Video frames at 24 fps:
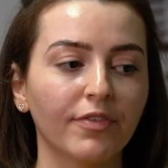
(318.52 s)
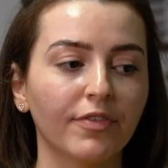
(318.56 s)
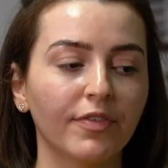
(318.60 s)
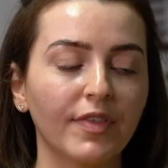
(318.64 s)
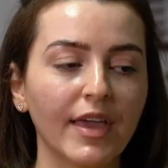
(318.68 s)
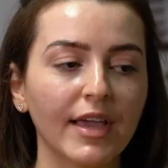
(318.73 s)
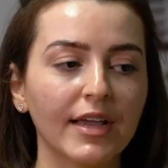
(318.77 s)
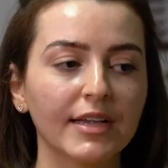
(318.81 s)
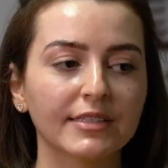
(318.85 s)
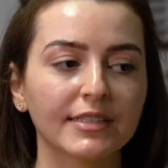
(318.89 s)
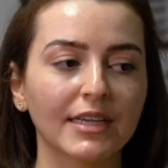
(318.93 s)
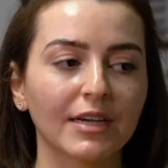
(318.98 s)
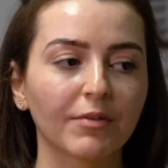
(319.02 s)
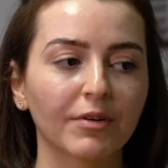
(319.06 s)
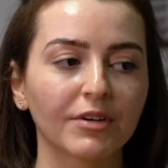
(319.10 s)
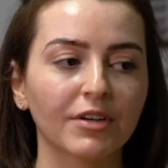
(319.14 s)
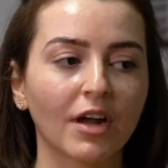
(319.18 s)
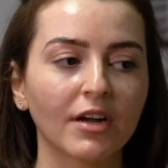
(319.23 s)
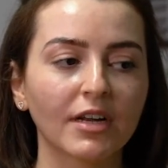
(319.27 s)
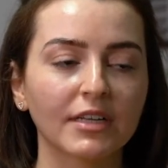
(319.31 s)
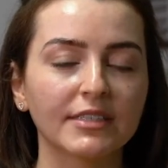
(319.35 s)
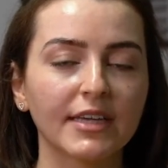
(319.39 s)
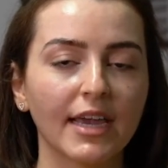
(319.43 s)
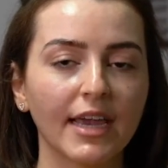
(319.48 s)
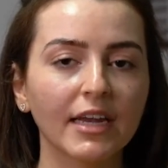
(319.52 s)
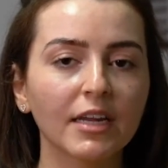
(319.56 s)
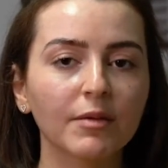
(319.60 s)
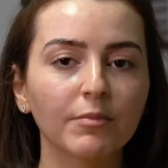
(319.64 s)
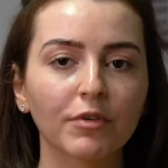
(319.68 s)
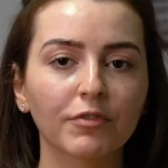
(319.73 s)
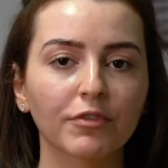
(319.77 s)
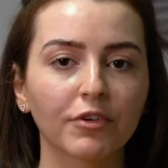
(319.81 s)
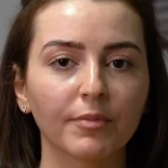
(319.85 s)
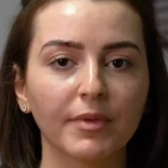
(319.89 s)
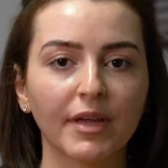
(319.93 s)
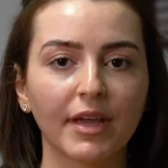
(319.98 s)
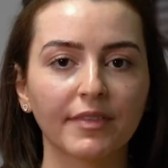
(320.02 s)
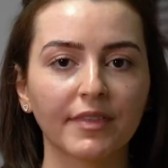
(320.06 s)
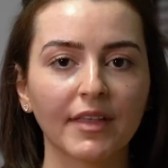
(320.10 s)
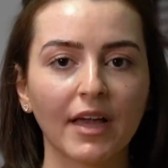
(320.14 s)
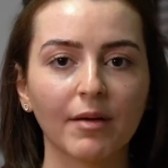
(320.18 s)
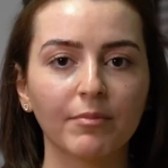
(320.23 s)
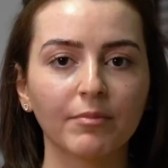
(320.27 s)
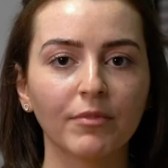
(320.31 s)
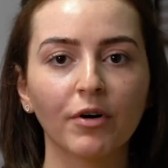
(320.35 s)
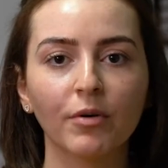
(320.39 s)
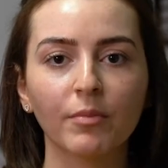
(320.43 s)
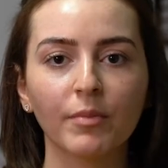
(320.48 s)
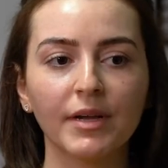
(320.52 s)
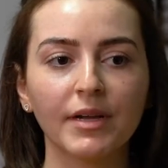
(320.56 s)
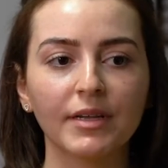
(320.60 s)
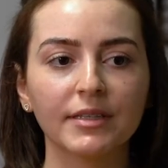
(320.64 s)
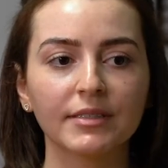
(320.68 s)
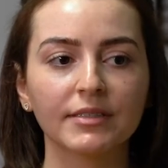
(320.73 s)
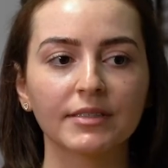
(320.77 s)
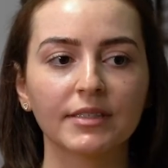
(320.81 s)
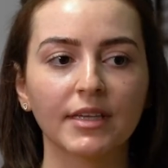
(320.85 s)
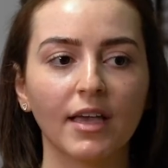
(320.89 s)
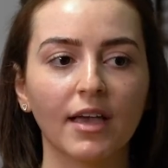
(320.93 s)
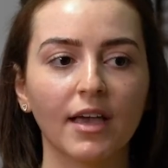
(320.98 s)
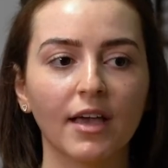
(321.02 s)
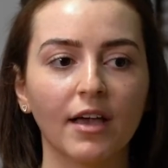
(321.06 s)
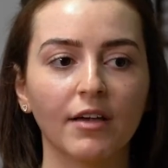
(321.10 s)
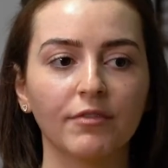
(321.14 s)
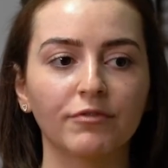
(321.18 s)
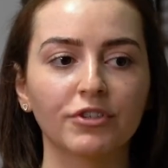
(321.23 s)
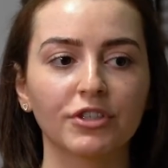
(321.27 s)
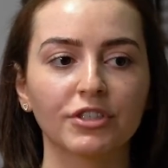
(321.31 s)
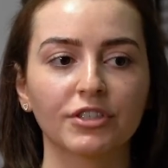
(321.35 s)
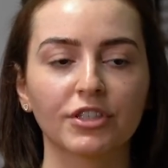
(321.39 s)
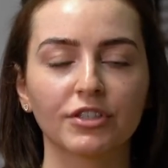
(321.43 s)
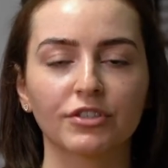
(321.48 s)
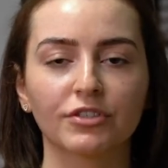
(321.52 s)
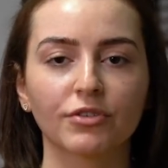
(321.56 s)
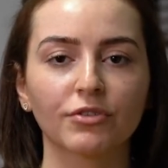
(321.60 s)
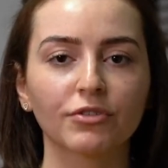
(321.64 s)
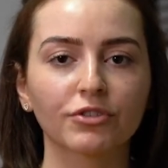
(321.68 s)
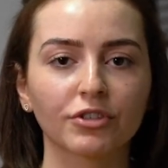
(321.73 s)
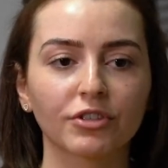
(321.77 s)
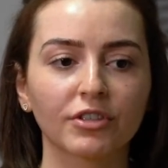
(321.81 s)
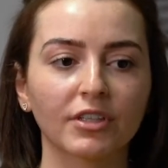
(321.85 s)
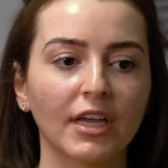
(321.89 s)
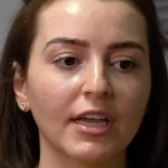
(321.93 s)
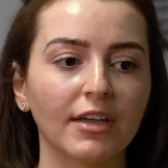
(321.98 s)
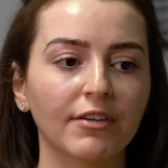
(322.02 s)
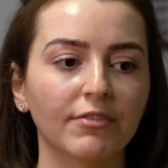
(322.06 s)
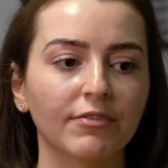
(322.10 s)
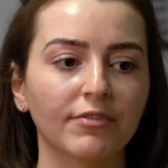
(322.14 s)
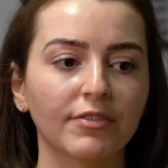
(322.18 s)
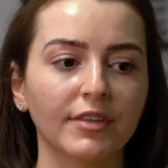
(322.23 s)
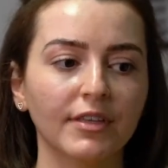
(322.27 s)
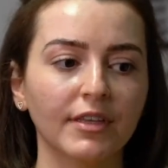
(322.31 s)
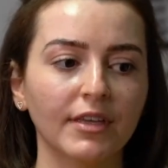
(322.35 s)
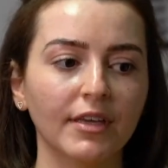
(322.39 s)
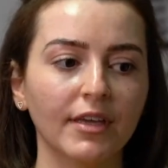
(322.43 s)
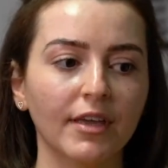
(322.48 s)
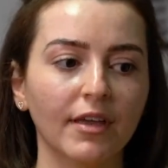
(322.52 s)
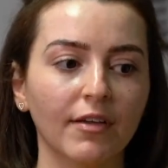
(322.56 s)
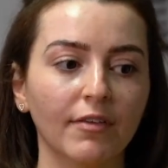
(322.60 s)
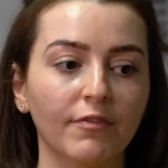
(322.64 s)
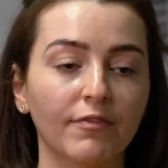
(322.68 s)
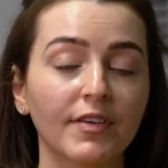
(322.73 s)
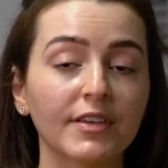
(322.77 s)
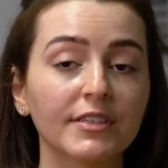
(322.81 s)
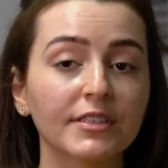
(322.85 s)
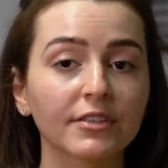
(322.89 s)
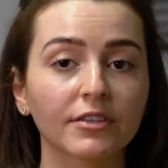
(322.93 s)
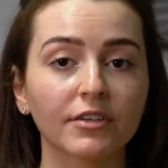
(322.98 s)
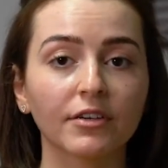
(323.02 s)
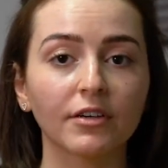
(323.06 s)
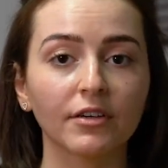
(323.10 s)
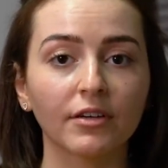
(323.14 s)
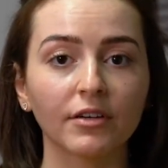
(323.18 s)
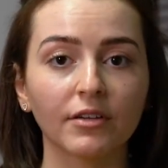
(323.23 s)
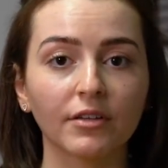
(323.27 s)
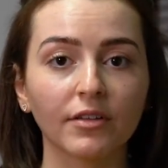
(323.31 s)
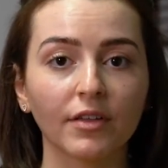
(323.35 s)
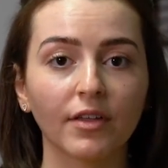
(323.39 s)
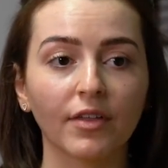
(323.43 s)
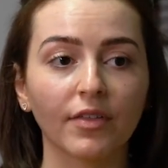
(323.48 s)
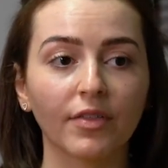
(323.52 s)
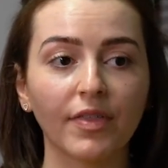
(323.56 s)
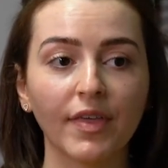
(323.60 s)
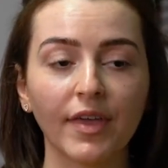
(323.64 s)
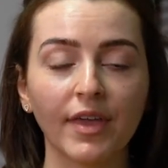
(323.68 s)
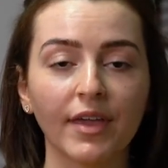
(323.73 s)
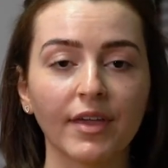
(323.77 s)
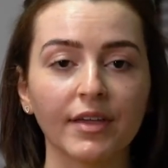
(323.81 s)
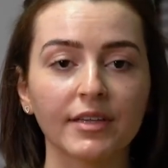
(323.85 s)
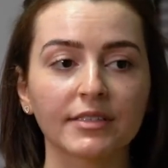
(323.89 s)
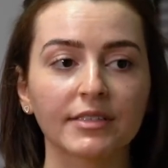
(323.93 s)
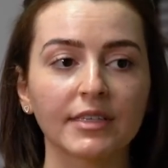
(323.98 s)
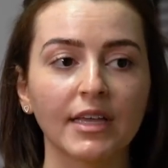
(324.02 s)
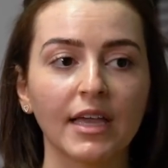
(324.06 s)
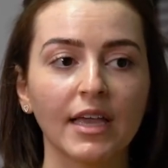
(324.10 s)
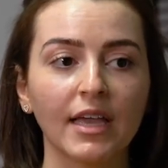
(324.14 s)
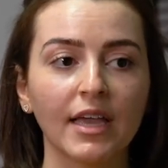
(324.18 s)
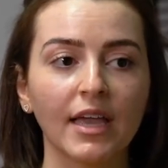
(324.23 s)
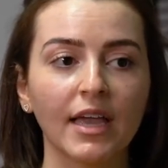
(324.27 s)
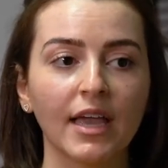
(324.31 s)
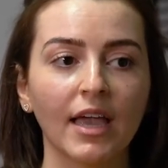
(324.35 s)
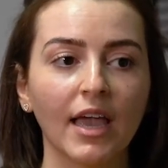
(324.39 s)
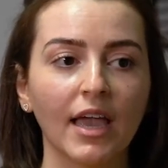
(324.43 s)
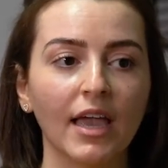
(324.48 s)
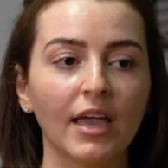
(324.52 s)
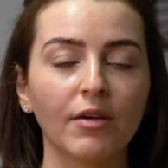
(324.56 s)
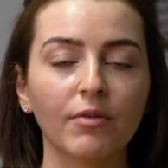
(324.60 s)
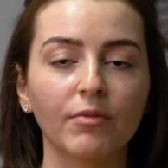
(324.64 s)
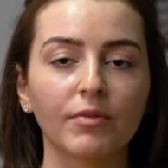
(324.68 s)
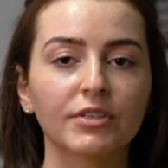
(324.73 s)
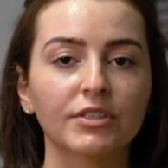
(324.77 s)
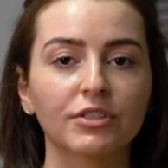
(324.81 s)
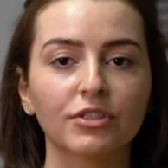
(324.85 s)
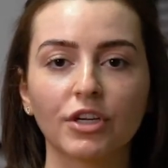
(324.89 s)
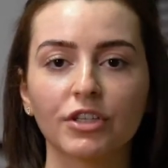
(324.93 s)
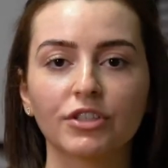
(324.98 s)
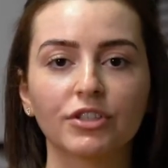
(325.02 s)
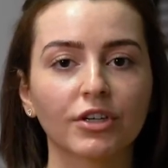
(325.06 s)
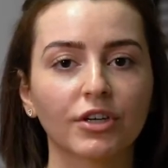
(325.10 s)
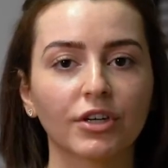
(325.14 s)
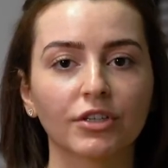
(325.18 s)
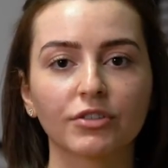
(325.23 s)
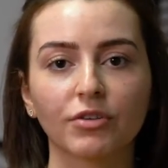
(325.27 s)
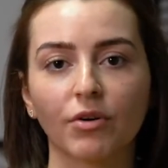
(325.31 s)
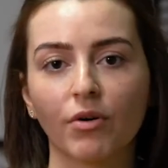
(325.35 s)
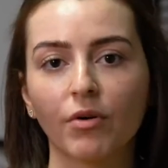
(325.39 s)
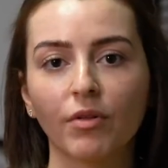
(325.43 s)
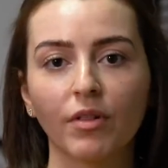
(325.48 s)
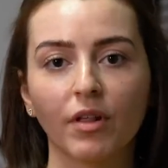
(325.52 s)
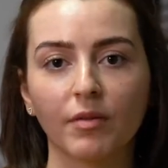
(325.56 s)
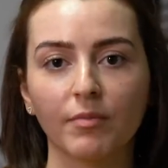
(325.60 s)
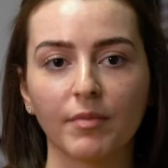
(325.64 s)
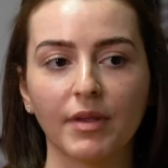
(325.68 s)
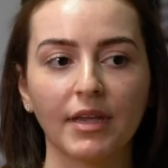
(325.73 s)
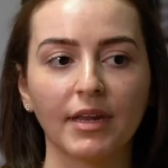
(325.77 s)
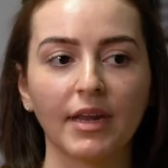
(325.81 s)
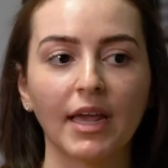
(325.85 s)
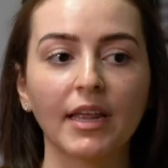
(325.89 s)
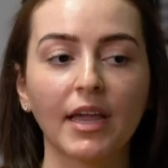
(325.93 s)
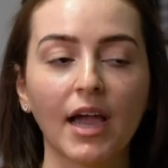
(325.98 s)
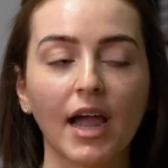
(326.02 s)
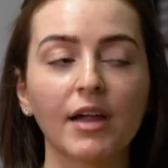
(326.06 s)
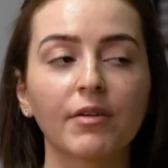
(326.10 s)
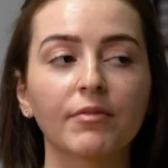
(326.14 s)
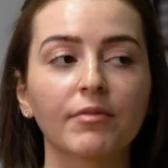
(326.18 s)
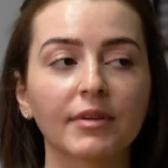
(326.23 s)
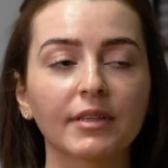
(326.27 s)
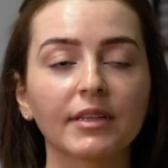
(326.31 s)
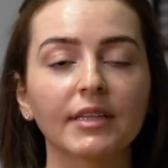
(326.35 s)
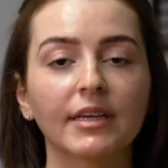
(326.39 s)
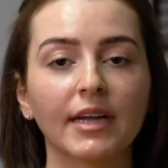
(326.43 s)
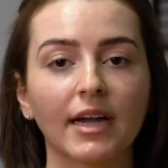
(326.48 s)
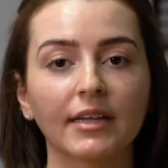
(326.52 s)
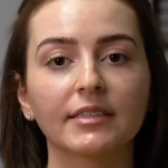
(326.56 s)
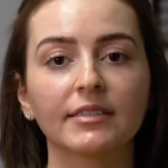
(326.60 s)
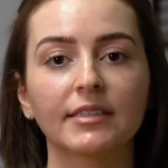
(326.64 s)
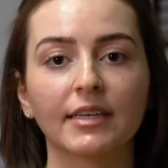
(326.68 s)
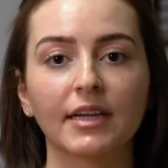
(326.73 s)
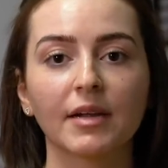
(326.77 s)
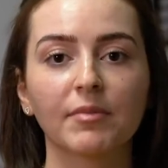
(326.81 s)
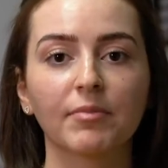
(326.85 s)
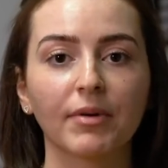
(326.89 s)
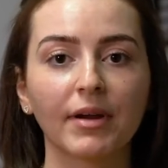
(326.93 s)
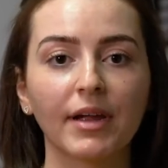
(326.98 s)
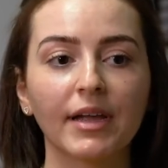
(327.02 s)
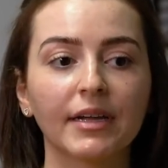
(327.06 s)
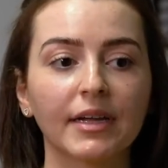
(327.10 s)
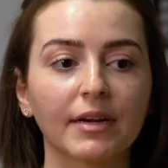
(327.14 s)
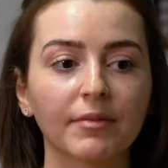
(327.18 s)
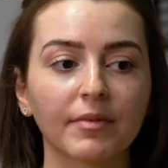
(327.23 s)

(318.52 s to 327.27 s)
things that were not attainable for me at that moment, of just the social life, the physical things, it took a toll on me, and I really had to take a break.